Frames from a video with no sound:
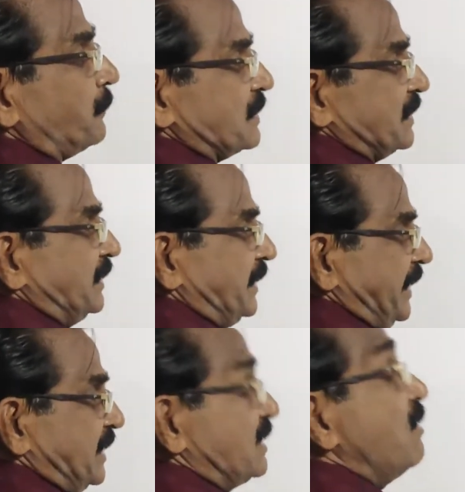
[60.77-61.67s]
present
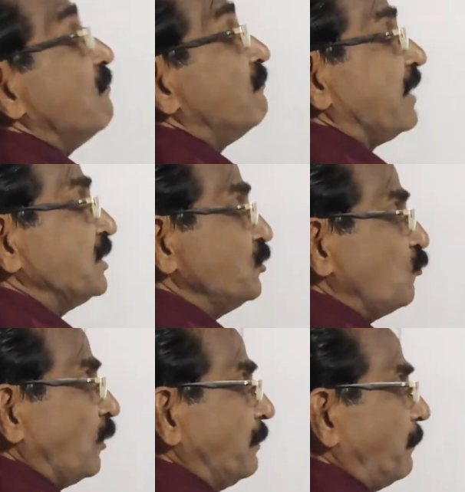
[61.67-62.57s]
age when
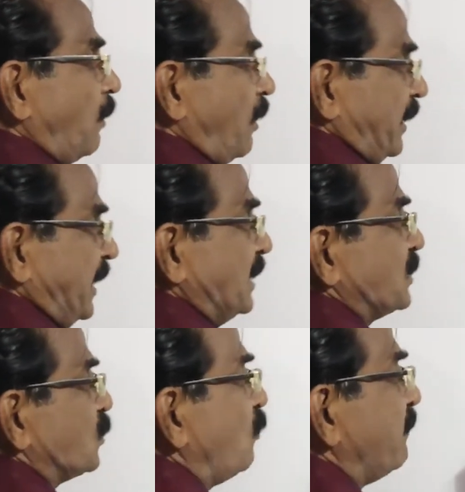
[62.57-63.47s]
you were
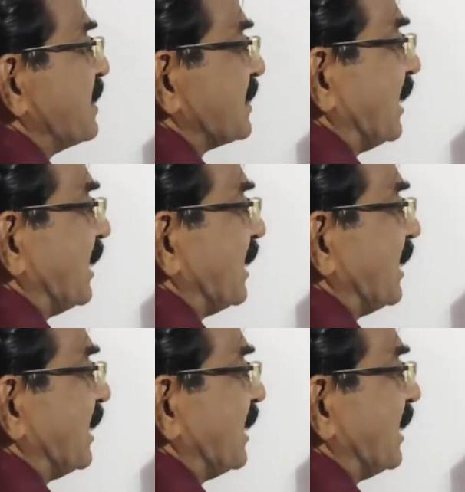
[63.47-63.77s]
born. So when